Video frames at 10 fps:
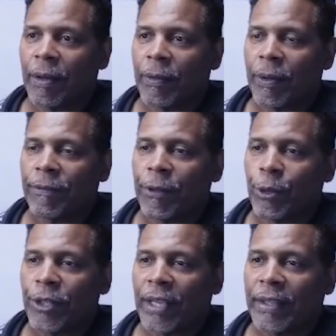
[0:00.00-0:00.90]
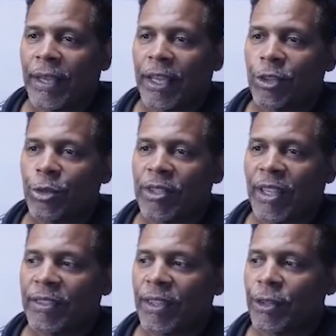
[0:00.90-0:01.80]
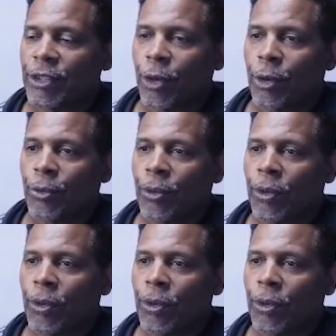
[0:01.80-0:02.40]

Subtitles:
if you take the entries as they're shown.